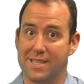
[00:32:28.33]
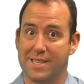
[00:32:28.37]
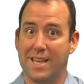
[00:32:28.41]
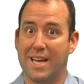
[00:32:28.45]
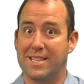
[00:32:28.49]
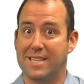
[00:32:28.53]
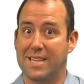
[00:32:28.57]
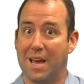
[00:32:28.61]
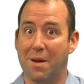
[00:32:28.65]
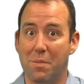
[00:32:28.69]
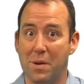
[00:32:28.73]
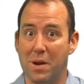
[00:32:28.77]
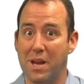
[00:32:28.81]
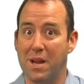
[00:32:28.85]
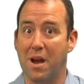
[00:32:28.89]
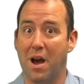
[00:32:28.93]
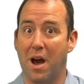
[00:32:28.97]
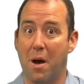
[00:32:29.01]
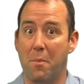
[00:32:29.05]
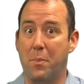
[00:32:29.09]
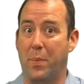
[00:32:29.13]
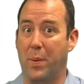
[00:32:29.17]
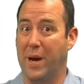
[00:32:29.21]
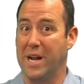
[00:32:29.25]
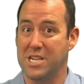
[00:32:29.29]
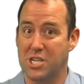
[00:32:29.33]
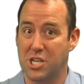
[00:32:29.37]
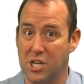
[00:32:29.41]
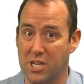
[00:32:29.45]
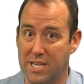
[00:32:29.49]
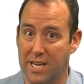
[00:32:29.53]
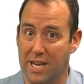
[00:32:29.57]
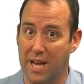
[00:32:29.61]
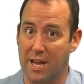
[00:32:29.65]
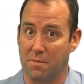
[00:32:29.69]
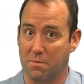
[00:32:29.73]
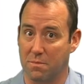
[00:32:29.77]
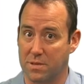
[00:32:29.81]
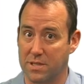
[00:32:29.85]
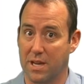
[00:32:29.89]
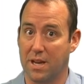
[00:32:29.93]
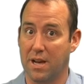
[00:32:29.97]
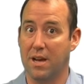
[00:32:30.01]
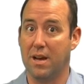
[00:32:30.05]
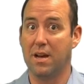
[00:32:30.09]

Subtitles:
that's happening a bunch of times.